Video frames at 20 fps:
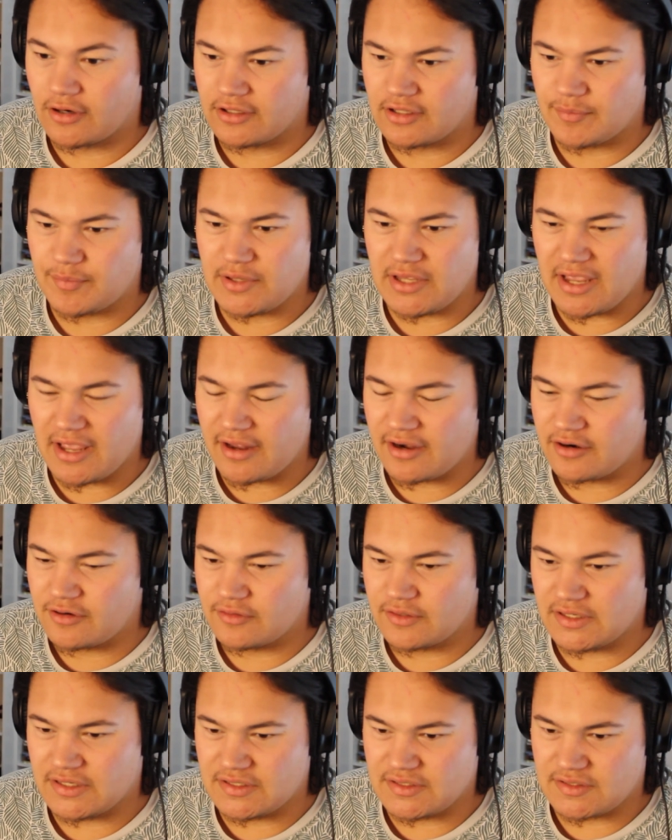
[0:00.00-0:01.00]
And the
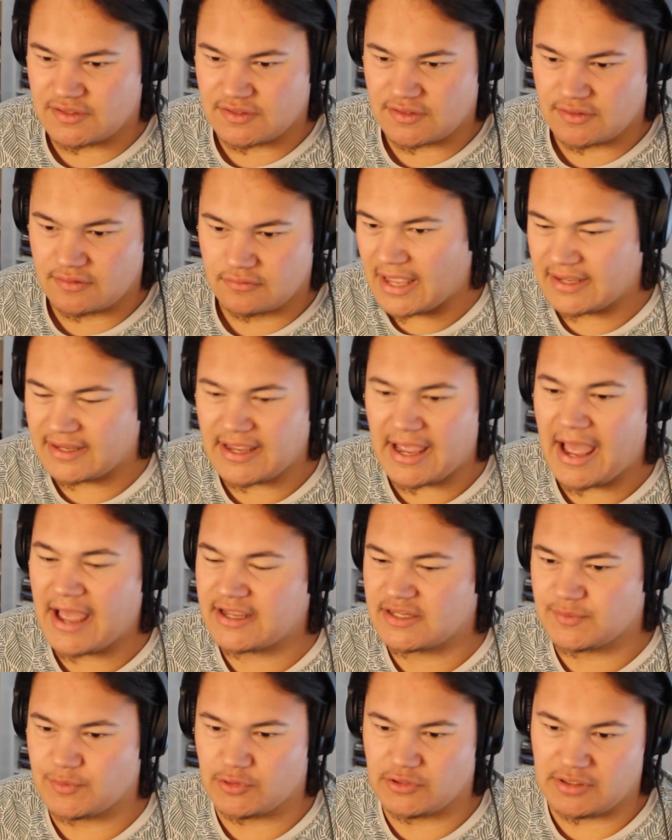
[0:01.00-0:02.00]
piano is
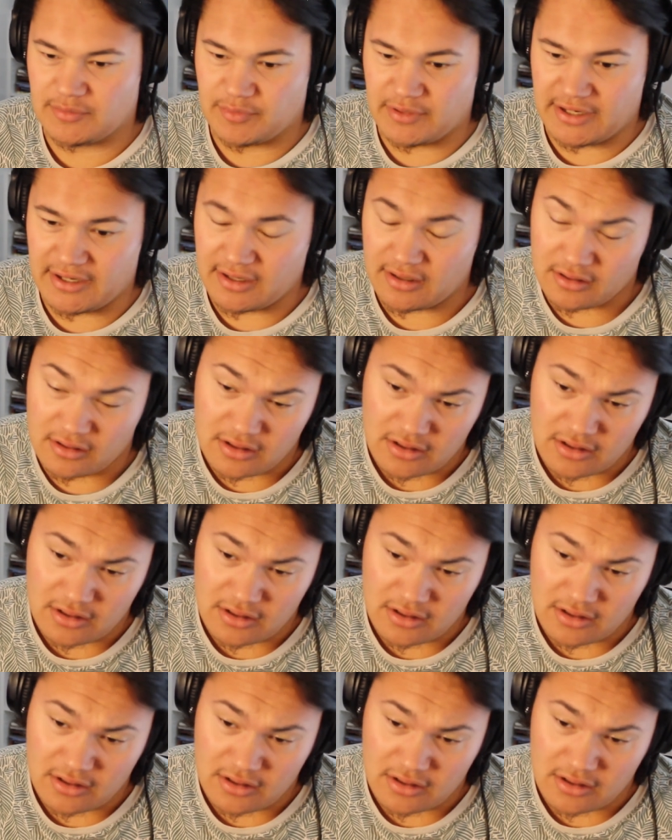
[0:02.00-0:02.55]
expertly played.